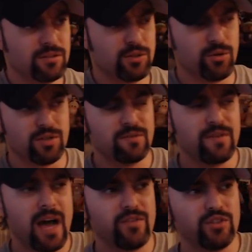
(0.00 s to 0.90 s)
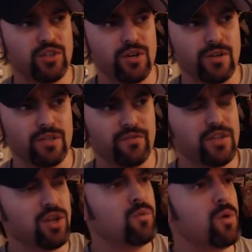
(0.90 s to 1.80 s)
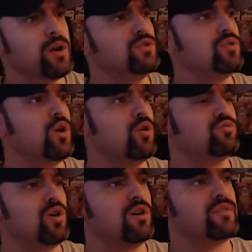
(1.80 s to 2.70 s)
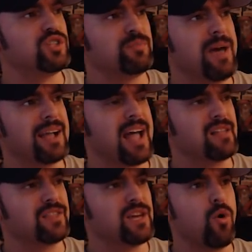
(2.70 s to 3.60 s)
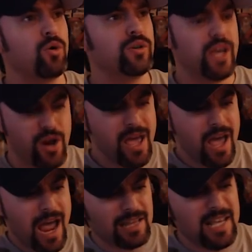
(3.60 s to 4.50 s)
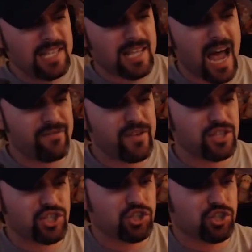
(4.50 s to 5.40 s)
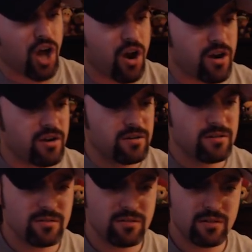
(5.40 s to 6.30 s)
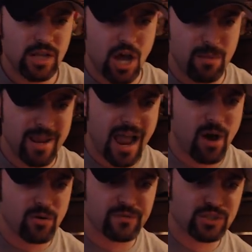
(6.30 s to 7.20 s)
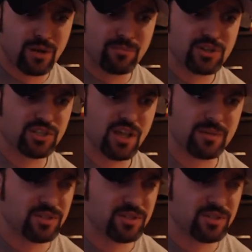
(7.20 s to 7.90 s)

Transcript: towards Survivor Series. If you don't want to do the whole Raw vs. SmackDown thing all year, at least have it start coming out of SummerSlam.